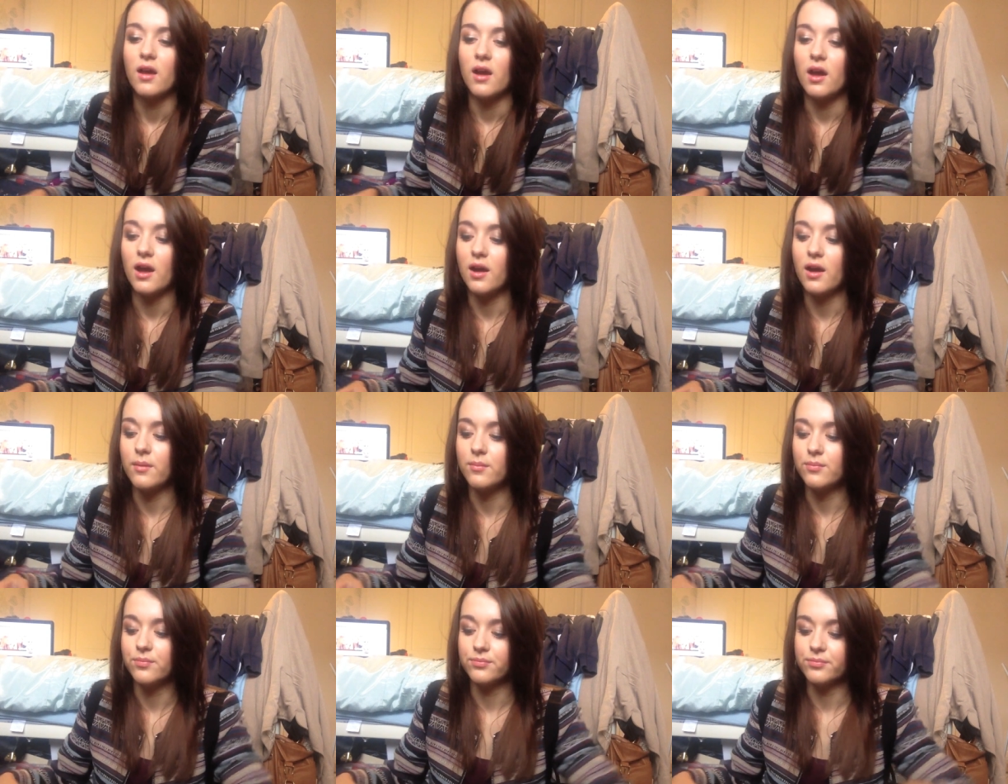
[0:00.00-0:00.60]

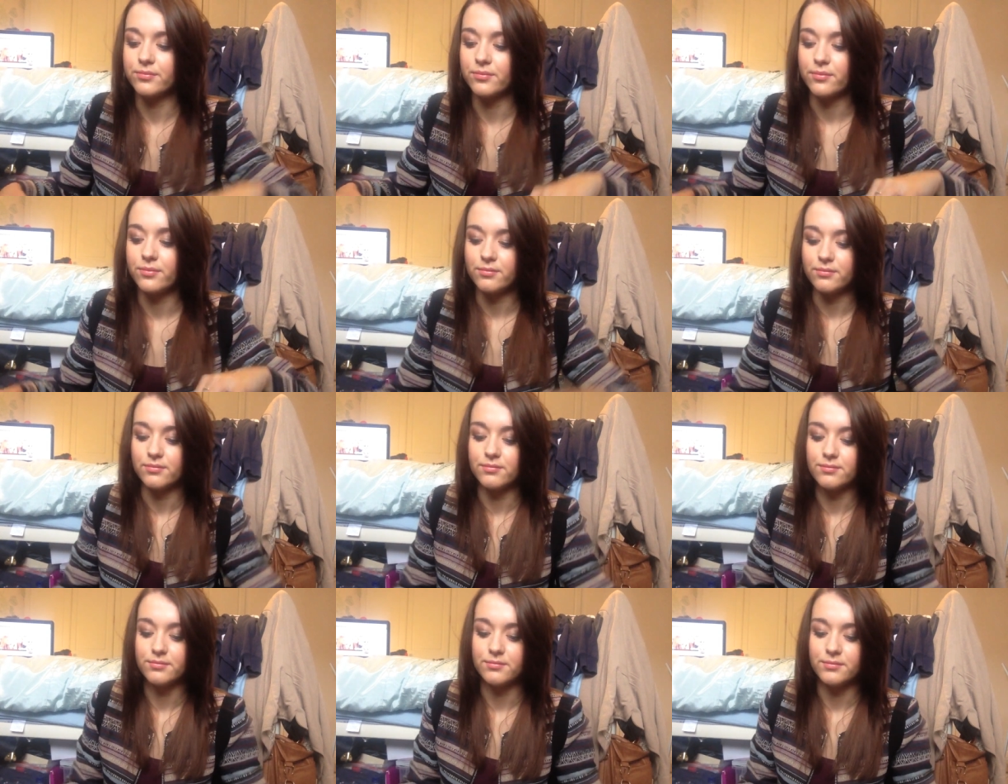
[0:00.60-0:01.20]
Um,
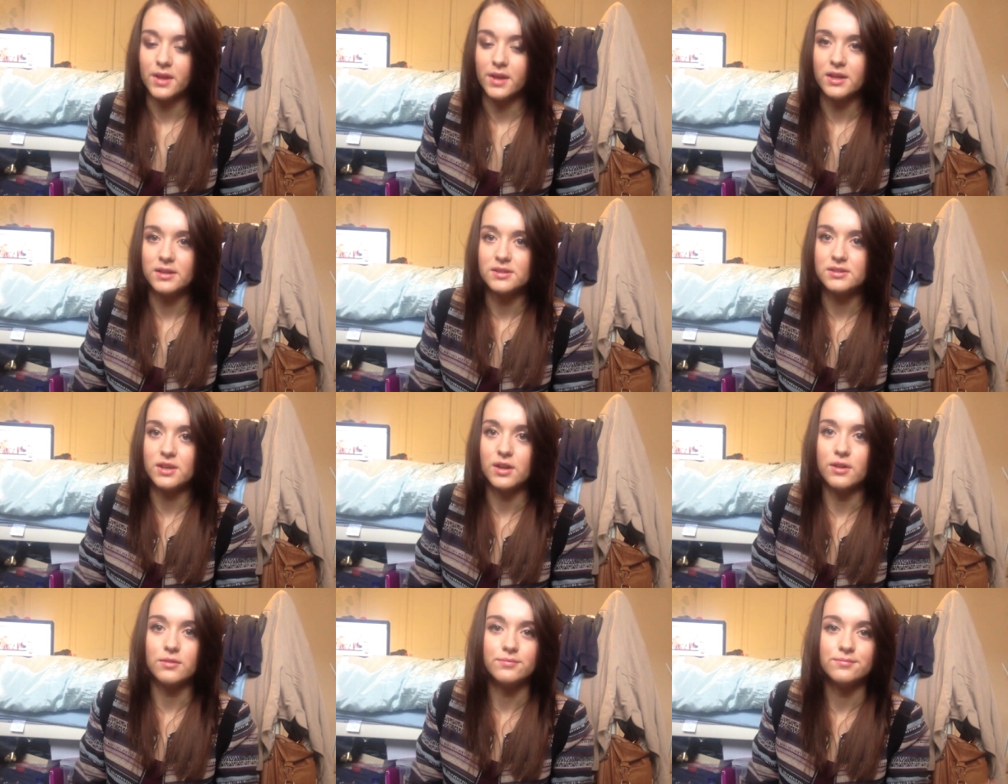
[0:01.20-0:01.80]

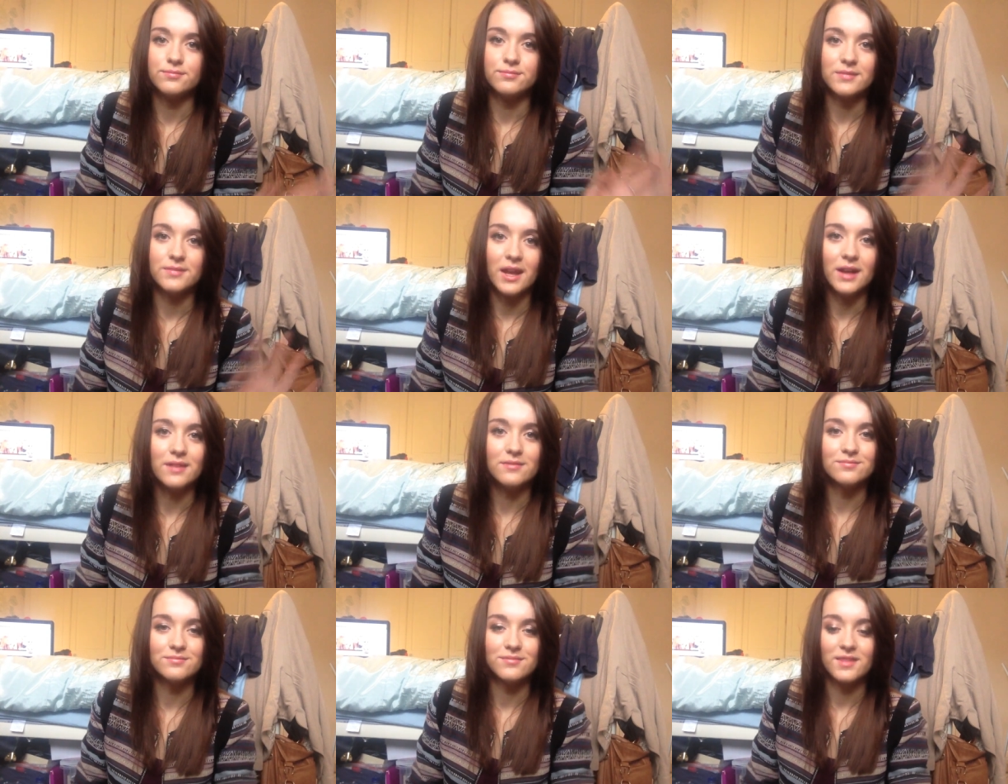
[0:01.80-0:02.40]
so,
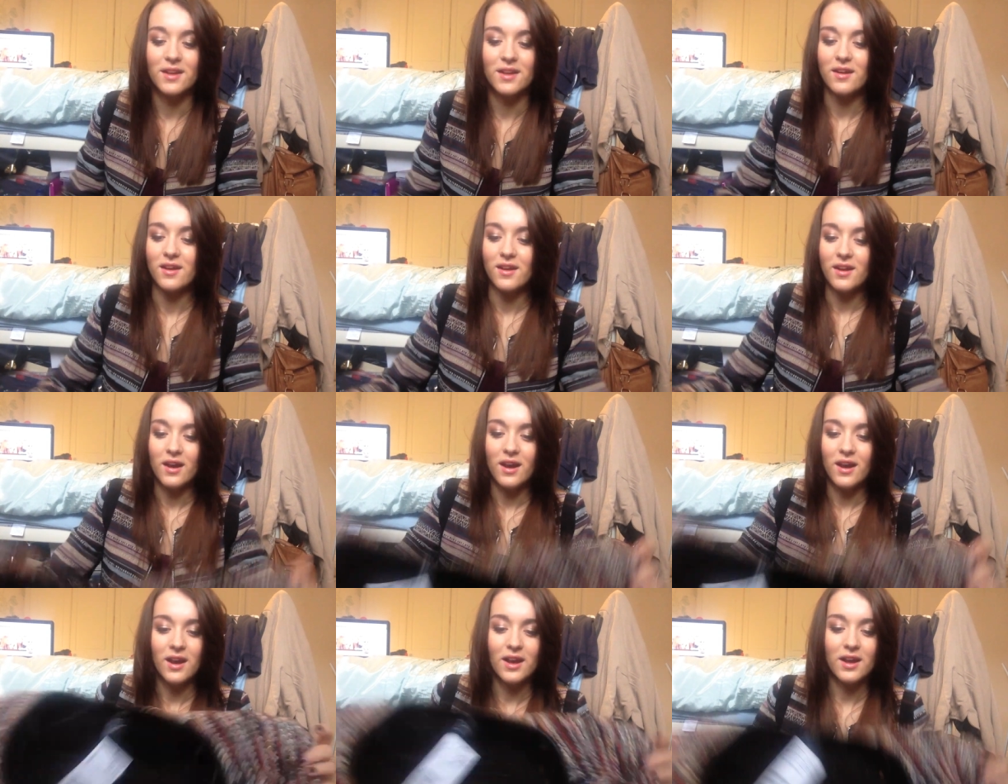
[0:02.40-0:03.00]
yeah.
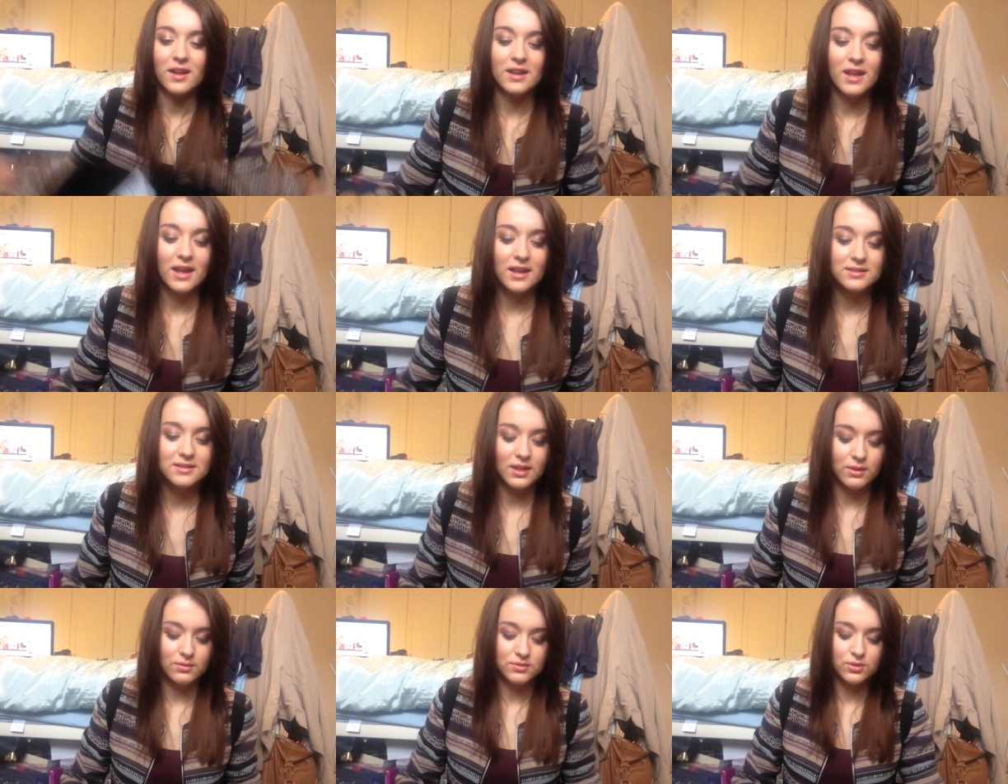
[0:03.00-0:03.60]
Uh, next
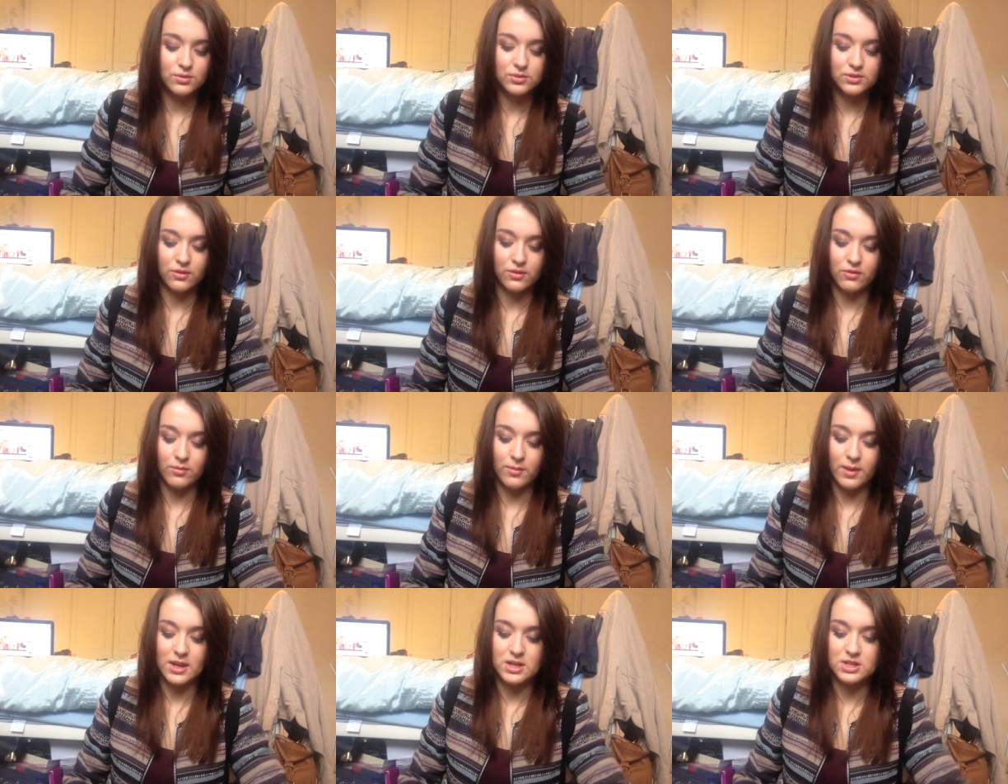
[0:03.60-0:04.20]
thing was also
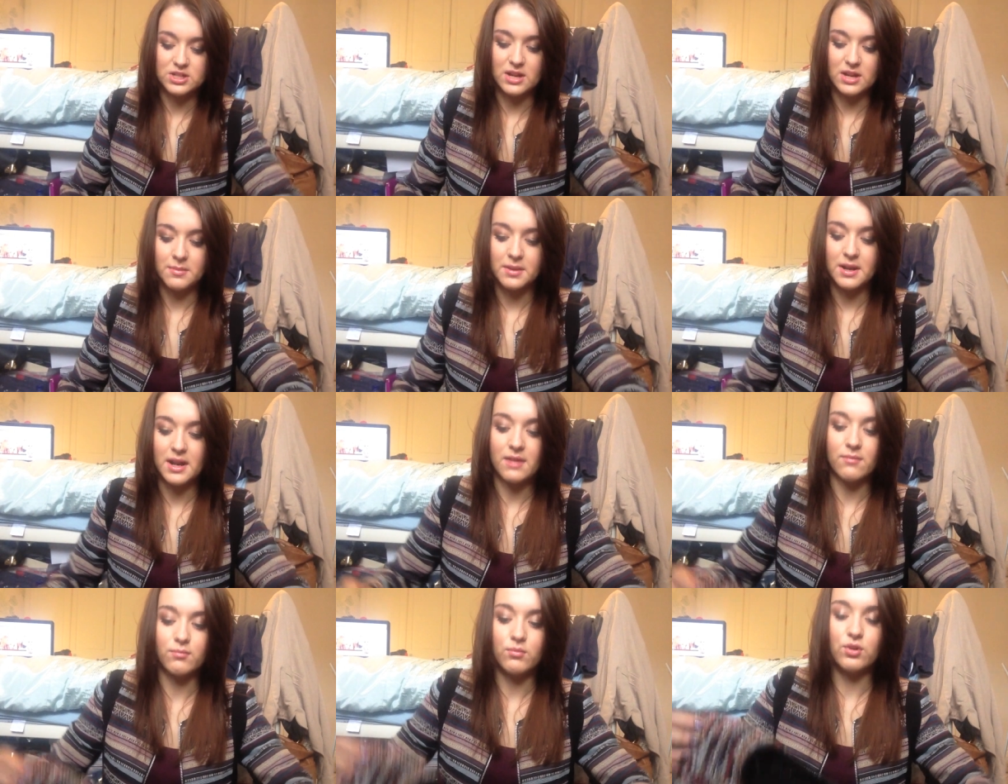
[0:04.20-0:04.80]
from H&M, and
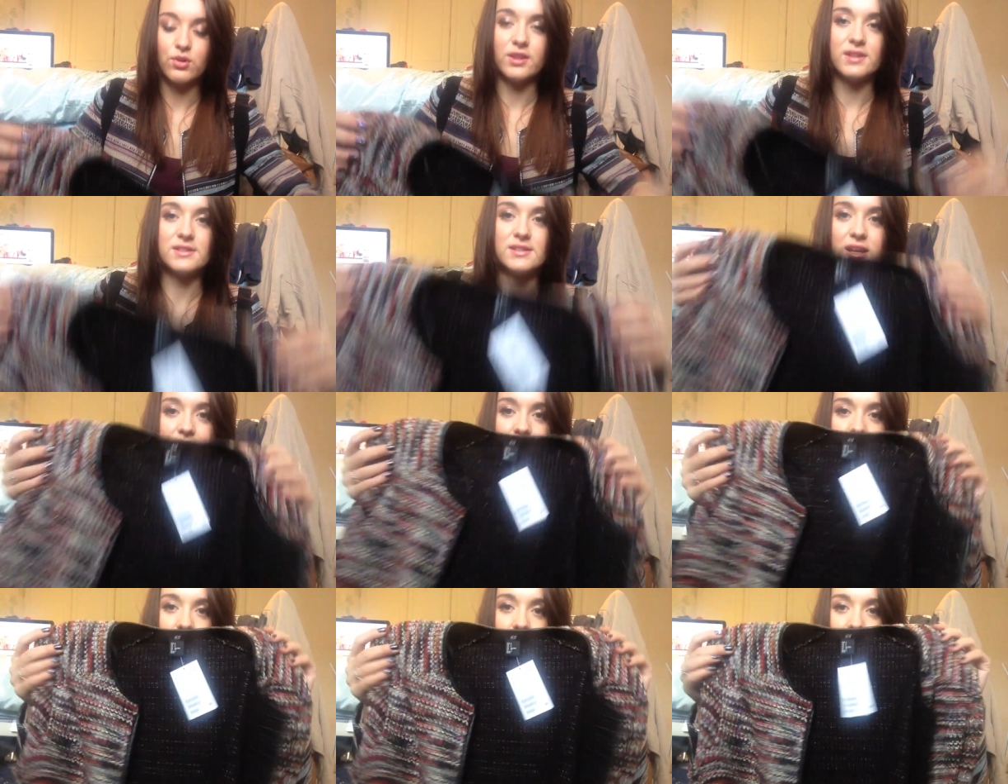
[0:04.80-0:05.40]
I haven't worn this
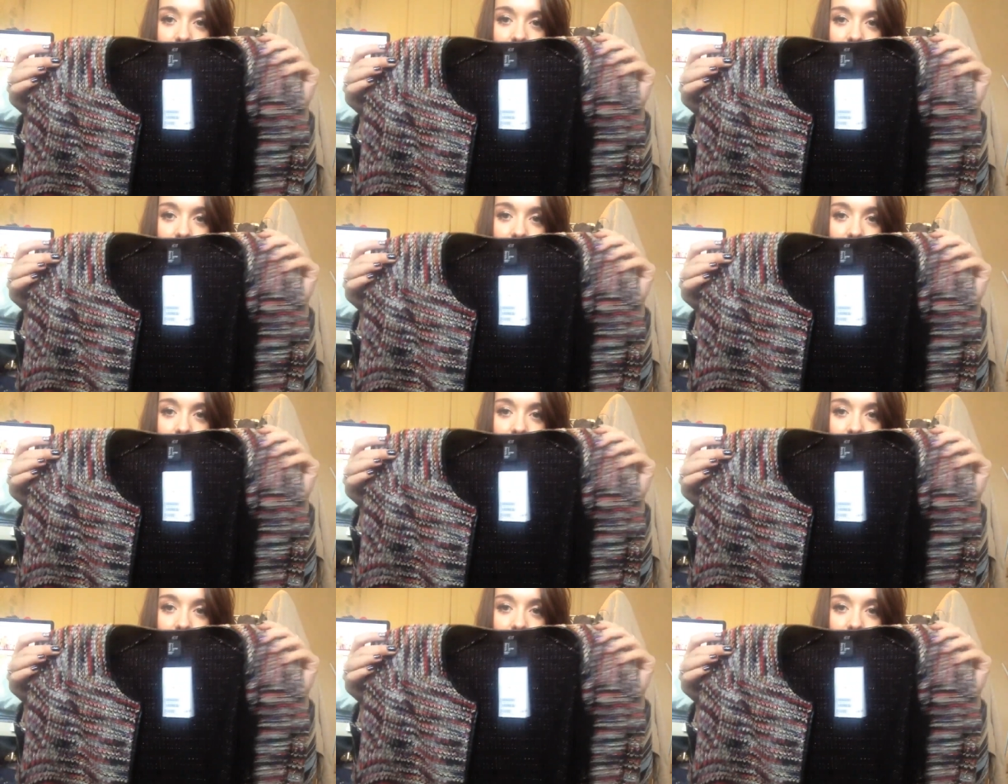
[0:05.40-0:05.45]
either.